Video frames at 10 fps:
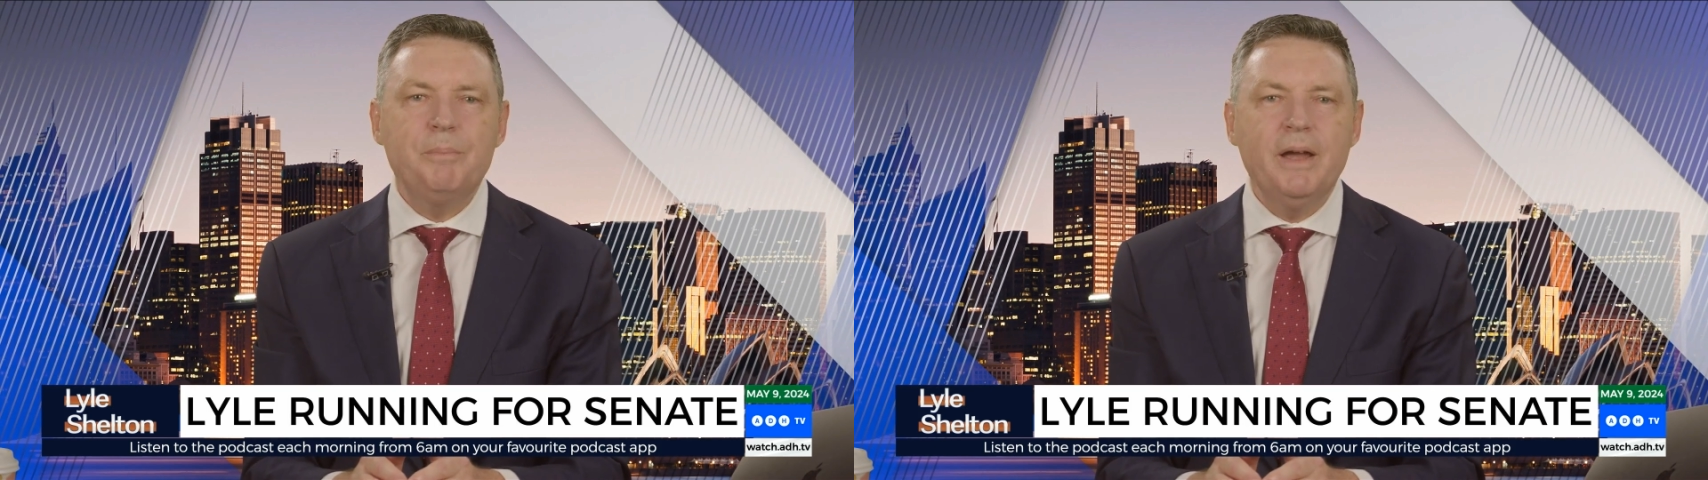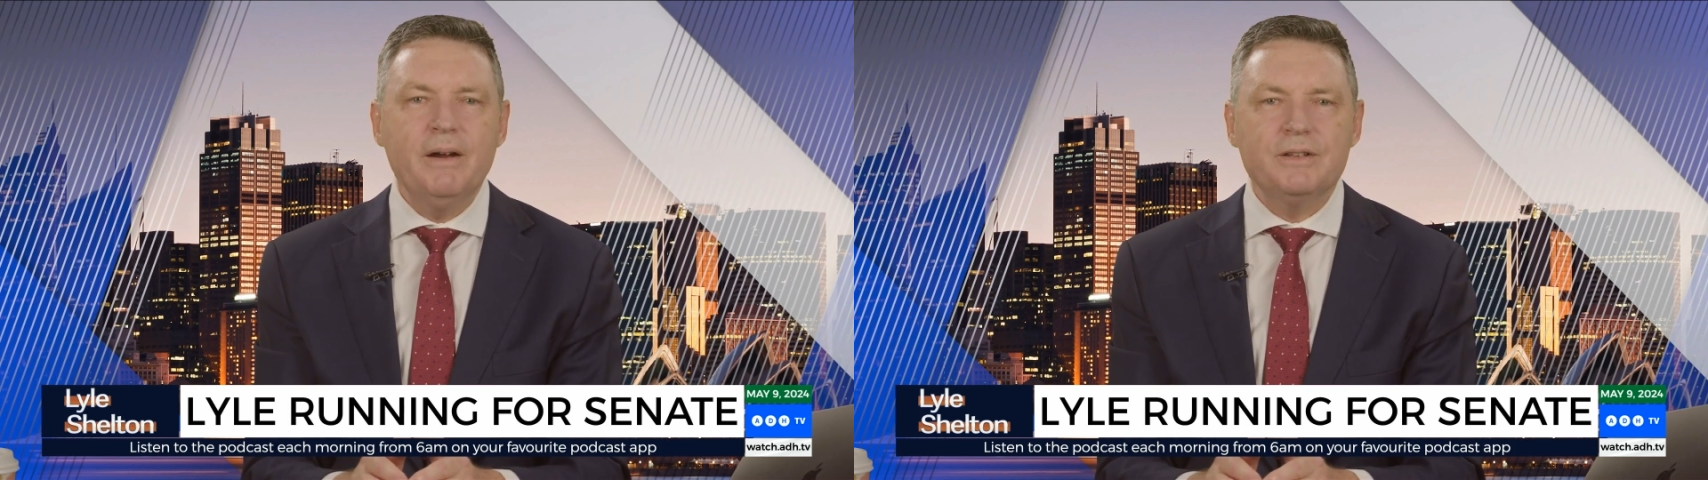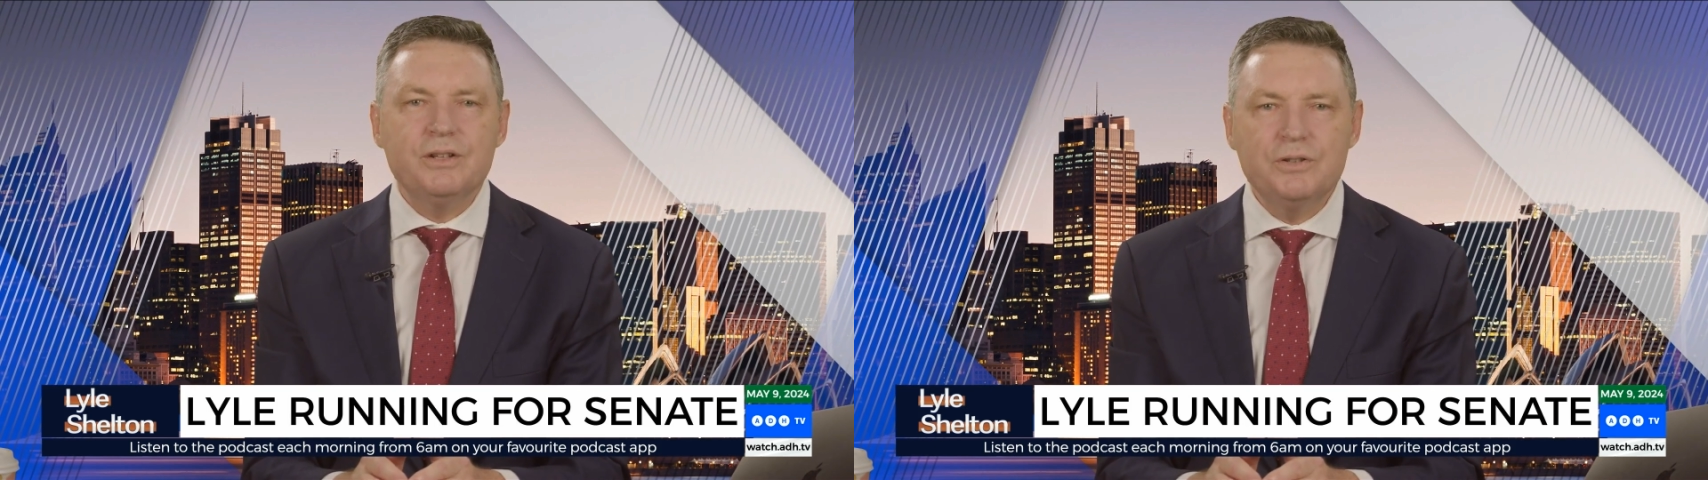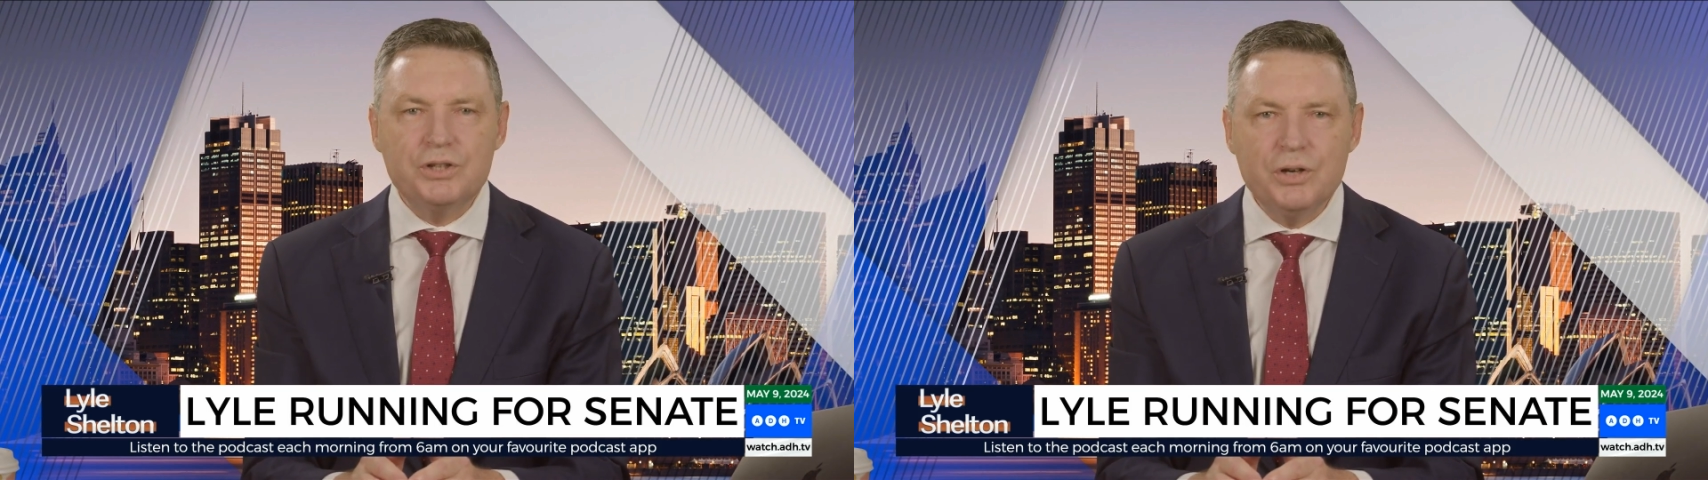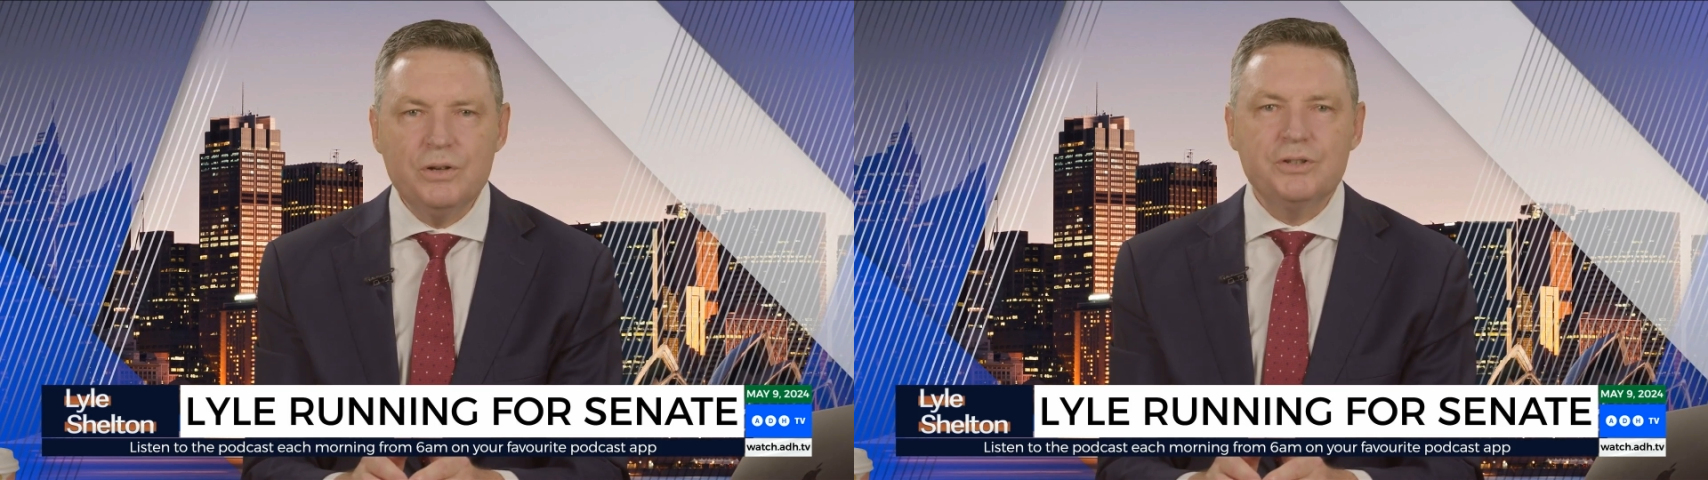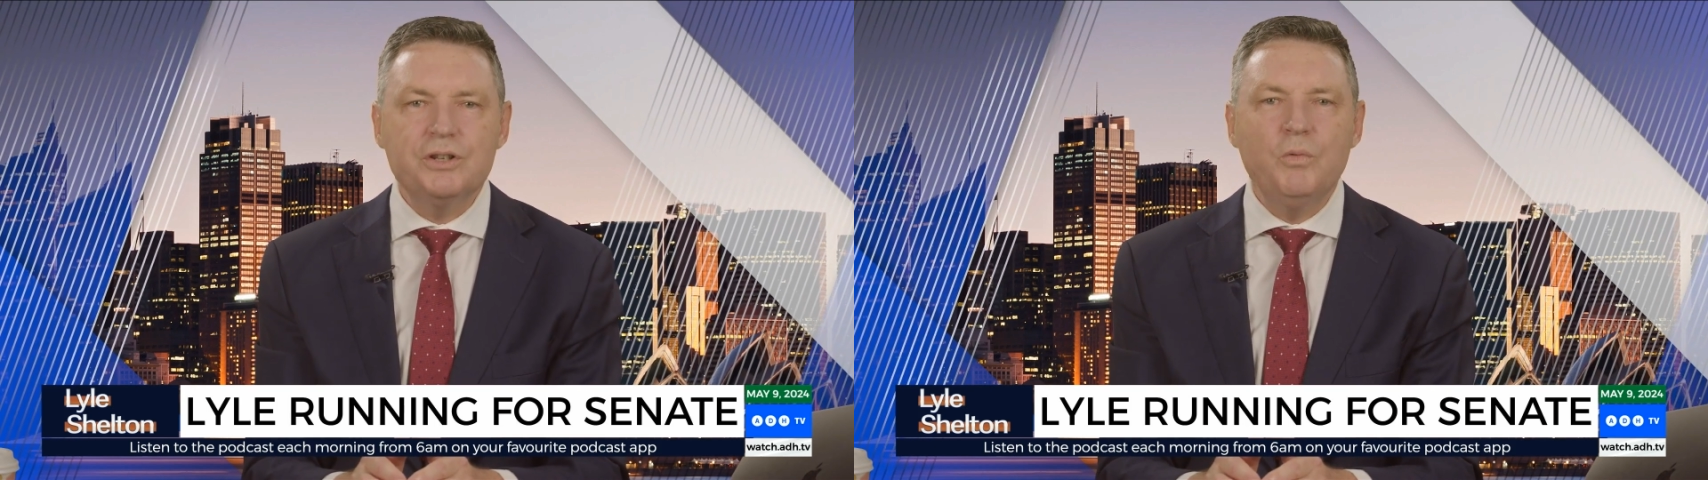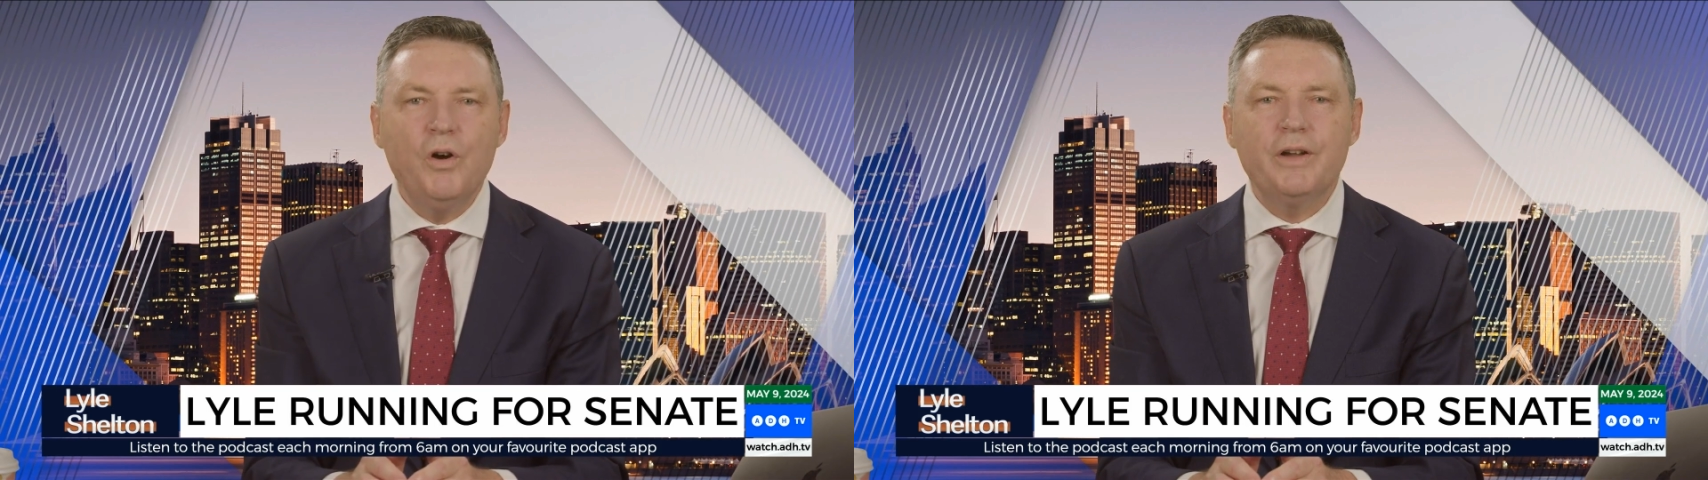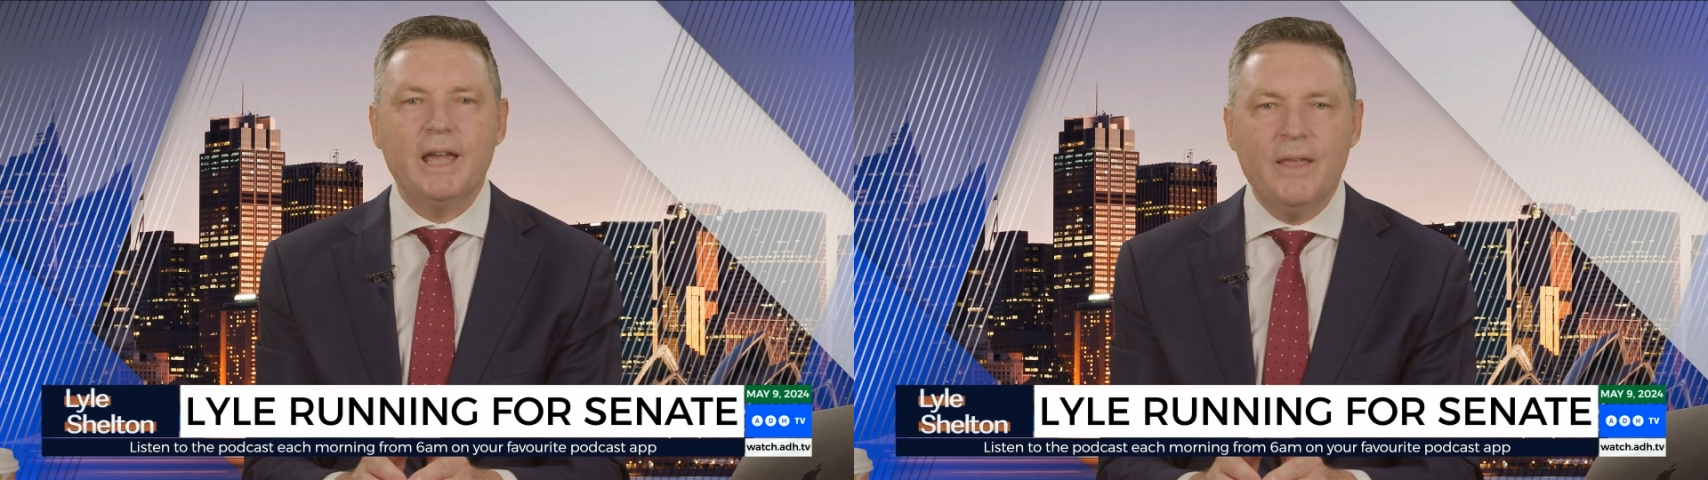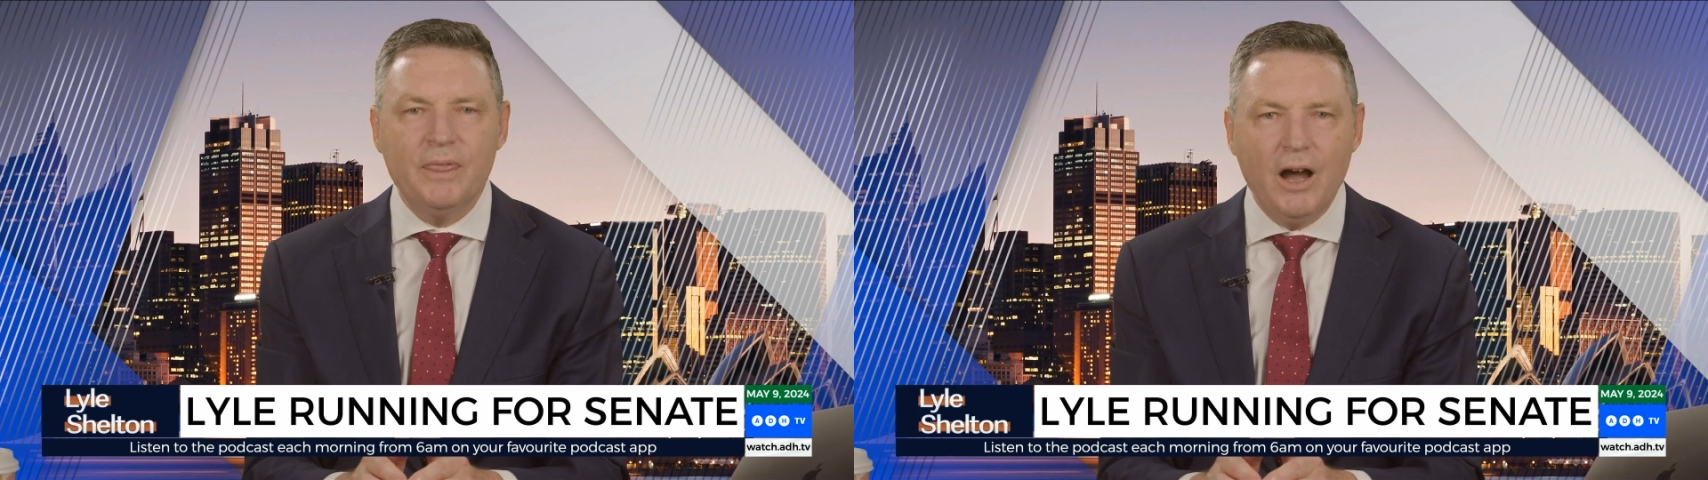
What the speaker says: parents who choose to work in